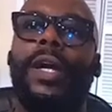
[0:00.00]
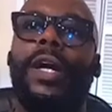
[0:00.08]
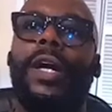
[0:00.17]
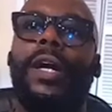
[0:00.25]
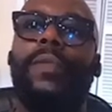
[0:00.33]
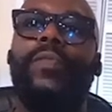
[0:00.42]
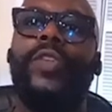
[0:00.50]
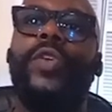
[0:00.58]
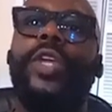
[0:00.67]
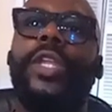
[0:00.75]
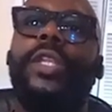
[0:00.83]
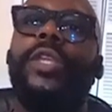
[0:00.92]
Uh, you
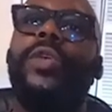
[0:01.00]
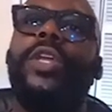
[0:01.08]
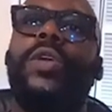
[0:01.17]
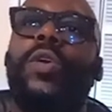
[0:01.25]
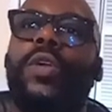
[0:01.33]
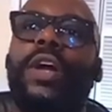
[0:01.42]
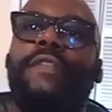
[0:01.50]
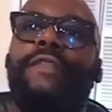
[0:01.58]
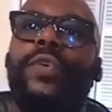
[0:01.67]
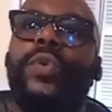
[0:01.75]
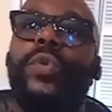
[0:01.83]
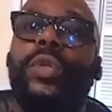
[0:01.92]
can you can order our
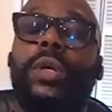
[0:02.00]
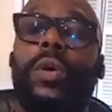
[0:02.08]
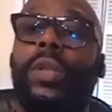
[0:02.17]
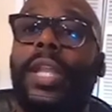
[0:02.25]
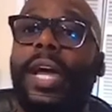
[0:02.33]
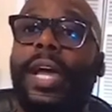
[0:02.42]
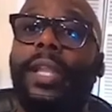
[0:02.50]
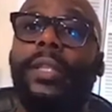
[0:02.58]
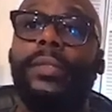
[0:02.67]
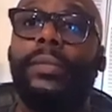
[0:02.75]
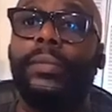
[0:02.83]
food online.